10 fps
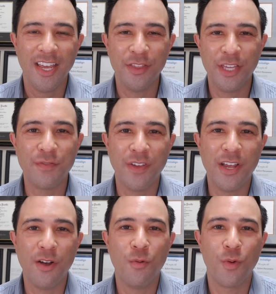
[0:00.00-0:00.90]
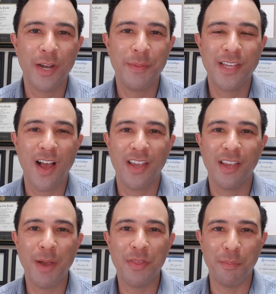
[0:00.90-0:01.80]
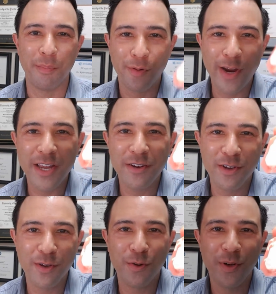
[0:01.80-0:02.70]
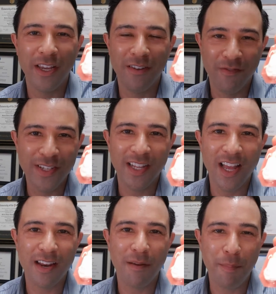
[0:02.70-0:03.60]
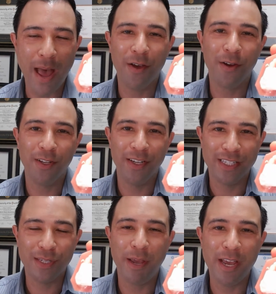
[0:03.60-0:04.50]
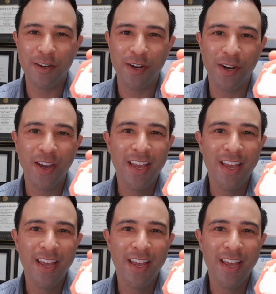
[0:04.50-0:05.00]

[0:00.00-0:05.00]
In this video, we're going to be talking about the brand new Invisalign Palatal Expander.